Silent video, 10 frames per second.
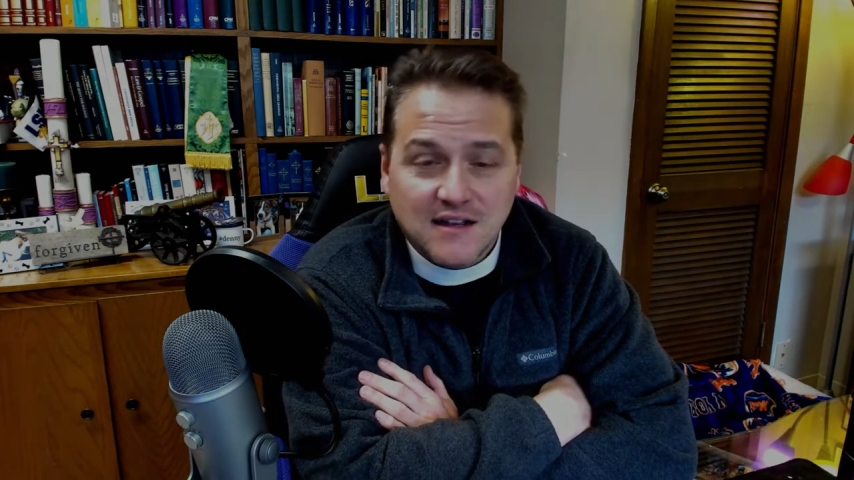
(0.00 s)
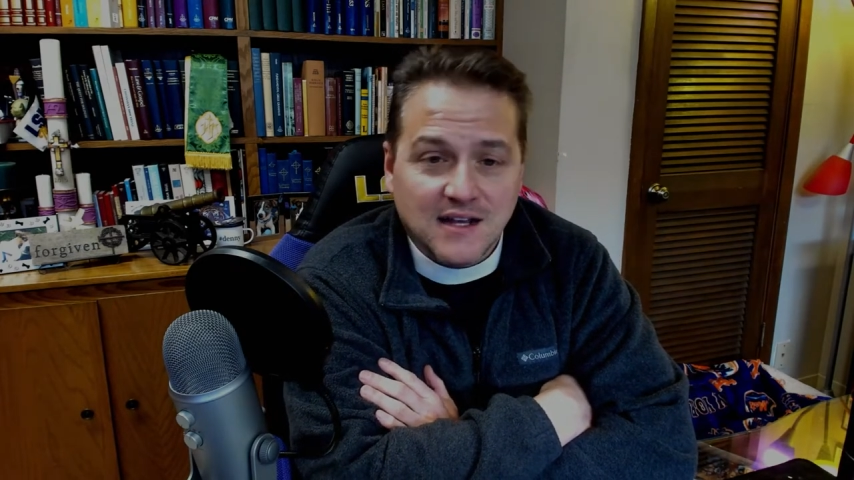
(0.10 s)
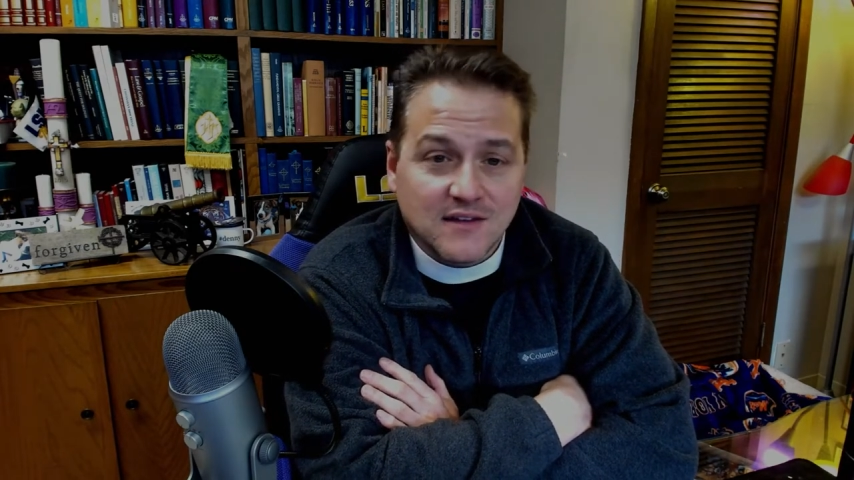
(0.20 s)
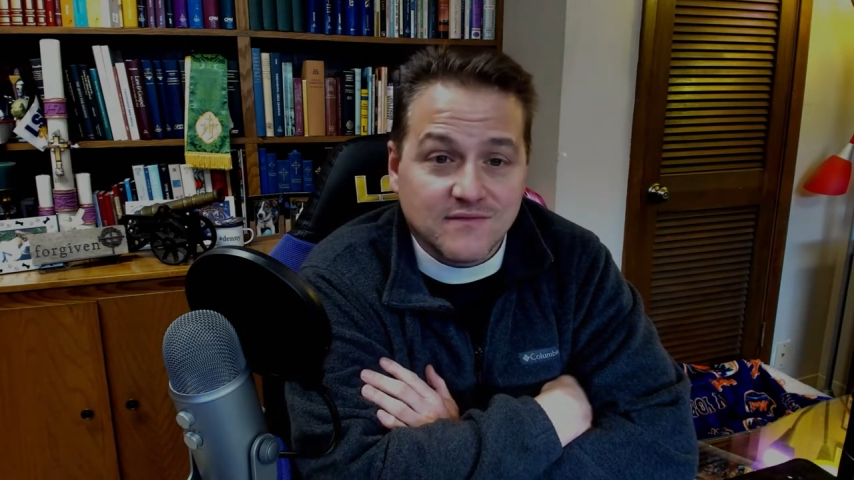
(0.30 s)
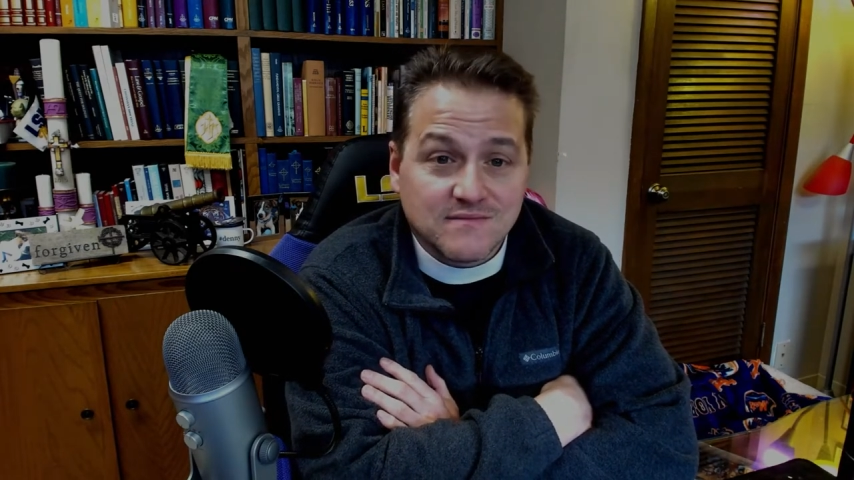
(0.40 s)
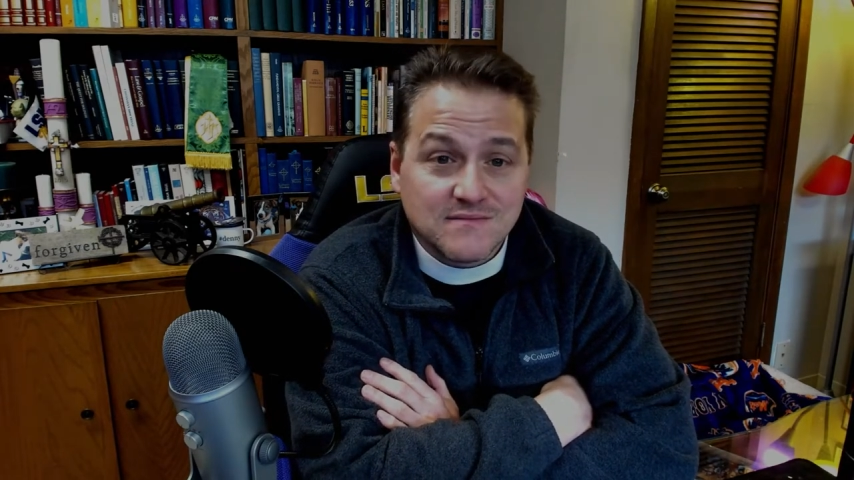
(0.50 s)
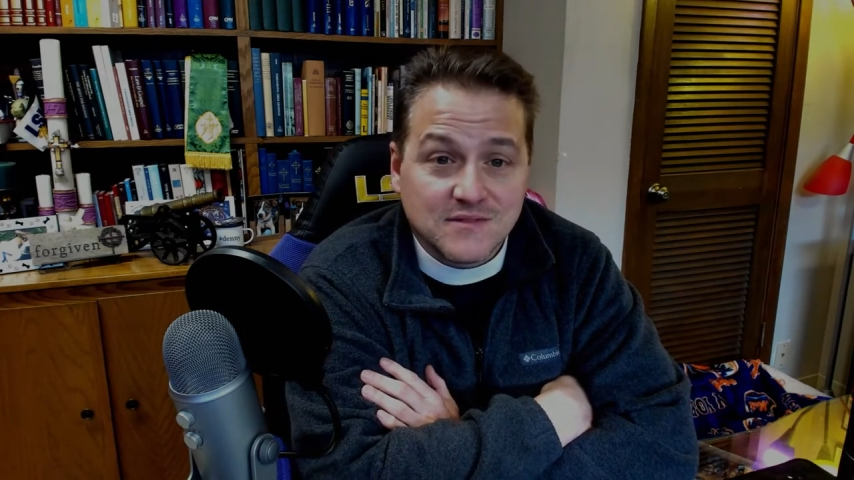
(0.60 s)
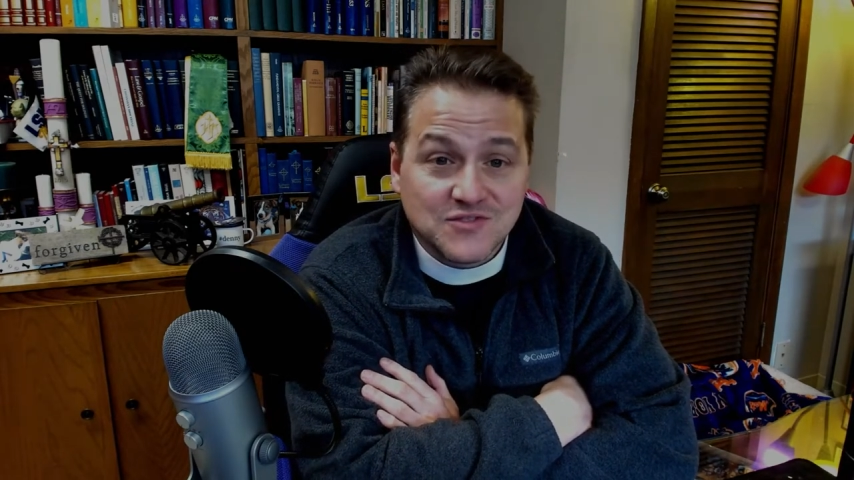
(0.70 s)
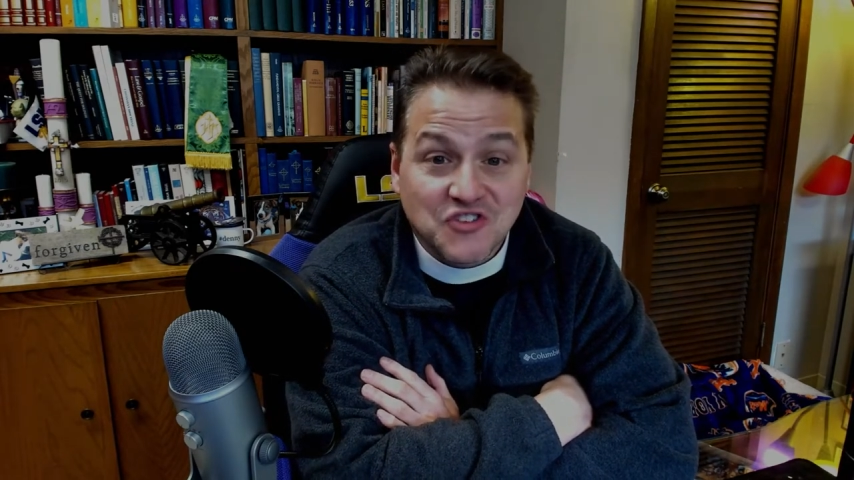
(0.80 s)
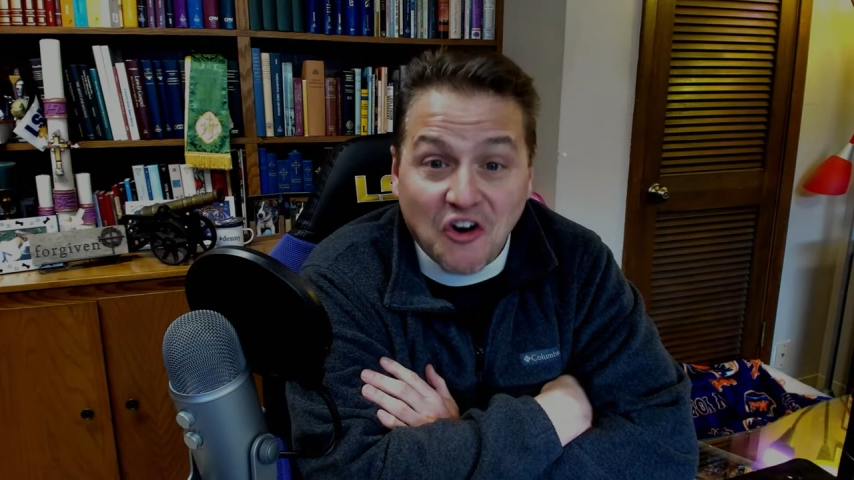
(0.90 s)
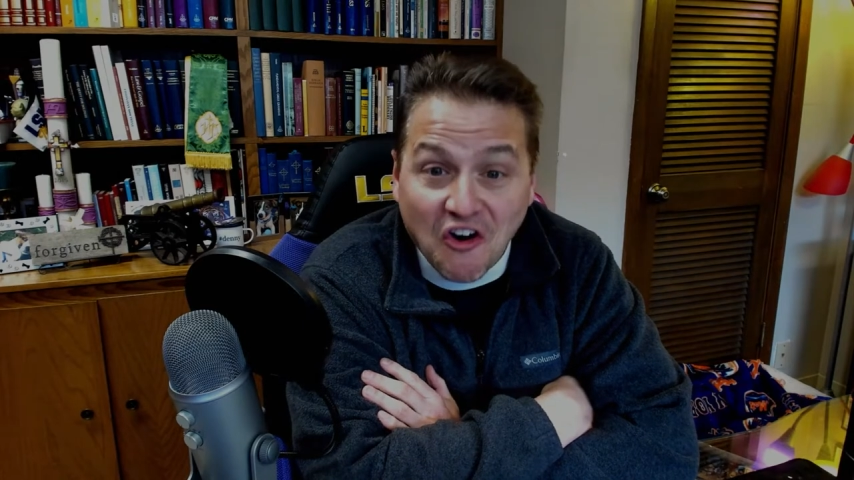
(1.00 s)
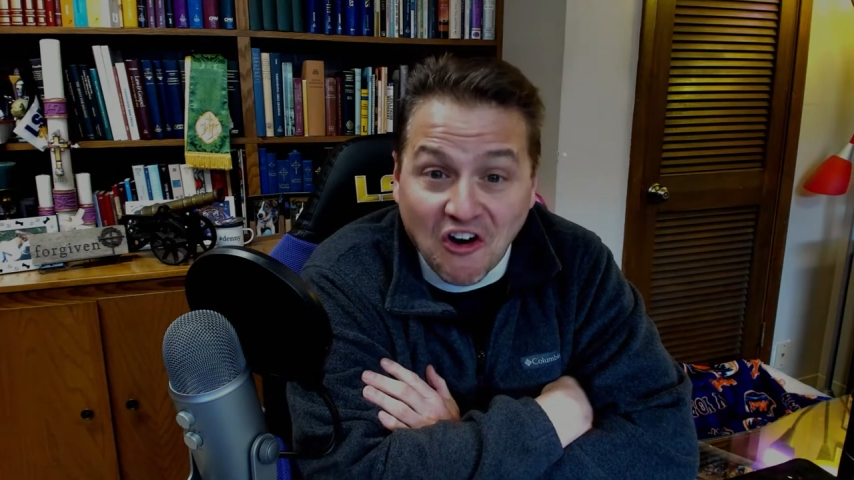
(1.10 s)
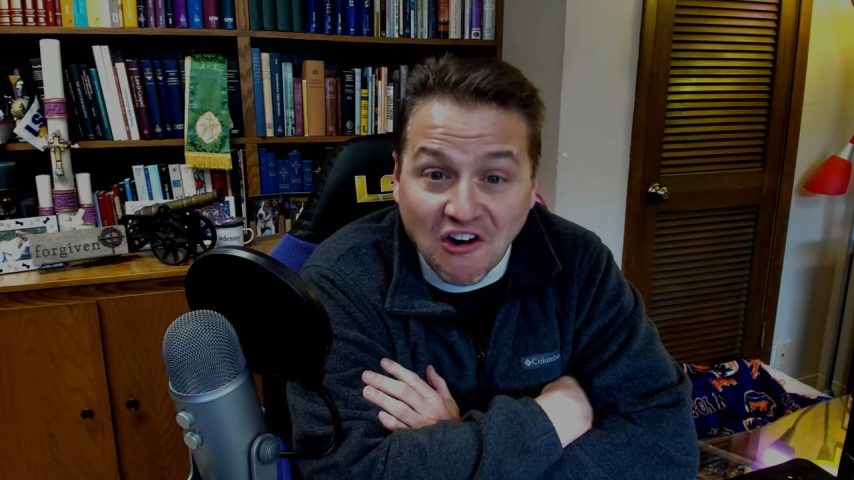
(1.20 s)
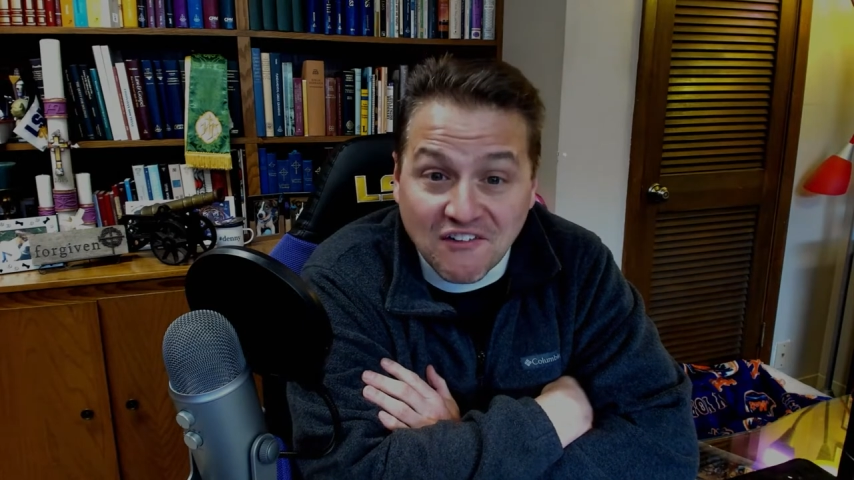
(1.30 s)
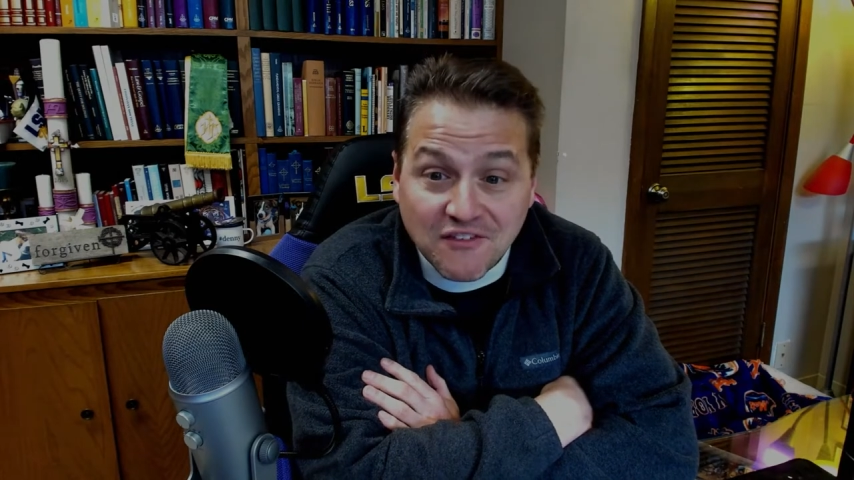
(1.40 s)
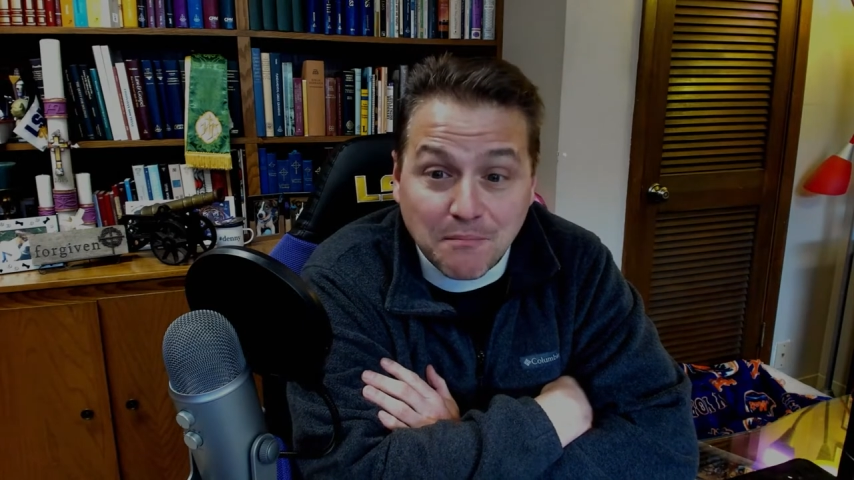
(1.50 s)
I love dogs,